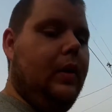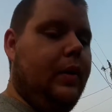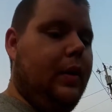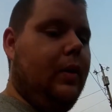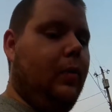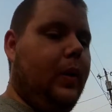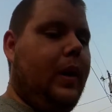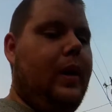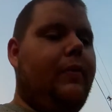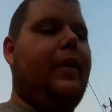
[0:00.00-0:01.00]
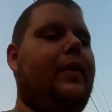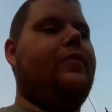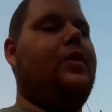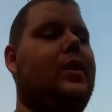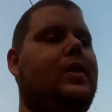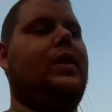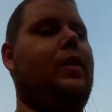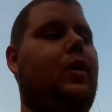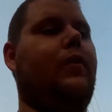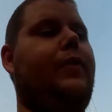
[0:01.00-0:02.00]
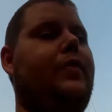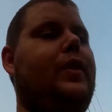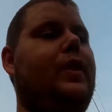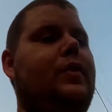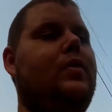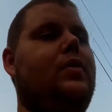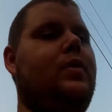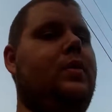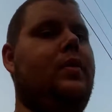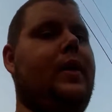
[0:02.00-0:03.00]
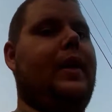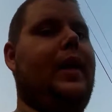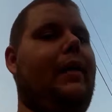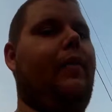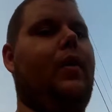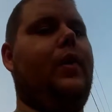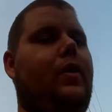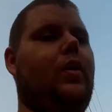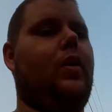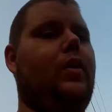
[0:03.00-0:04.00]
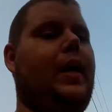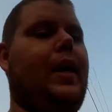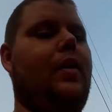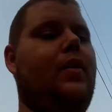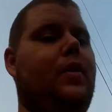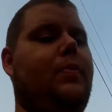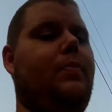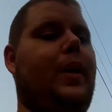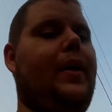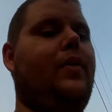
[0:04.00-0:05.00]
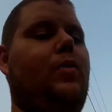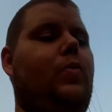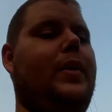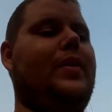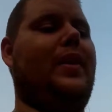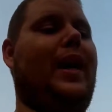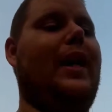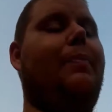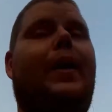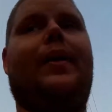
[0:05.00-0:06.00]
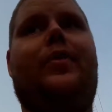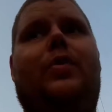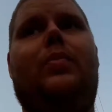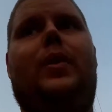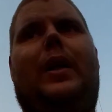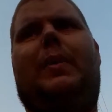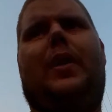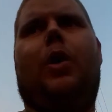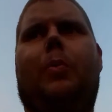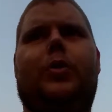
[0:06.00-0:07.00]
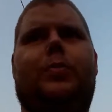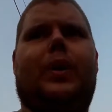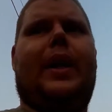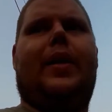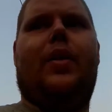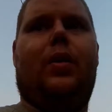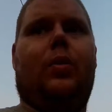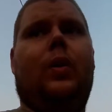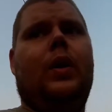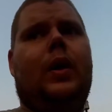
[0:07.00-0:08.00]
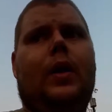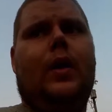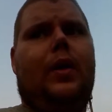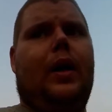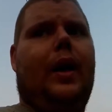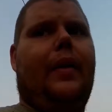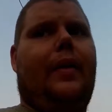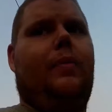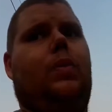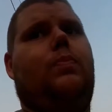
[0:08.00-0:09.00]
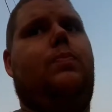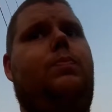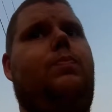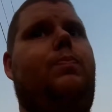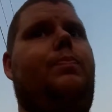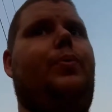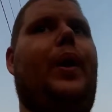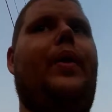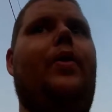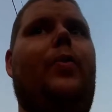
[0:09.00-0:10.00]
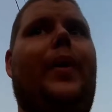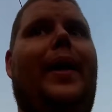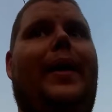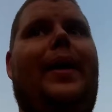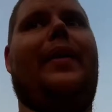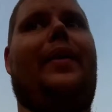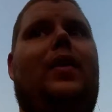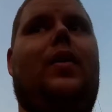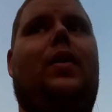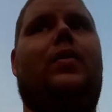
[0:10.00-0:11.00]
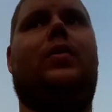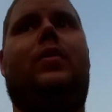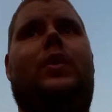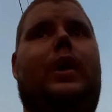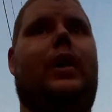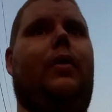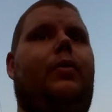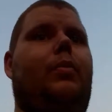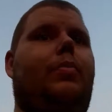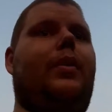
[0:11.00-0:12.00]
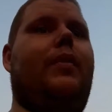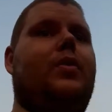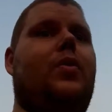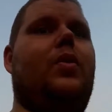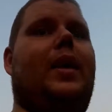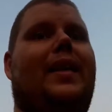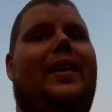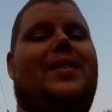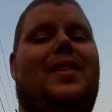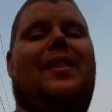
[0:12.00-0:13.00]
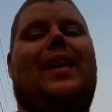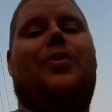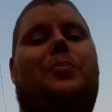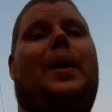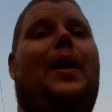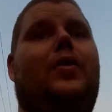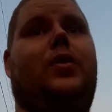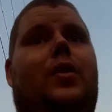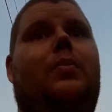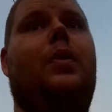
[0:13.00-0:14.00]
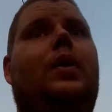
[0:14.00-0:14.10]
The 195/60 R15s that I have on it are handcuffed, brand new winter eye pikes. I mean, they're almost brand new. They were brand new when I got the car from the previous owner. Had less than 1,000 miles on them.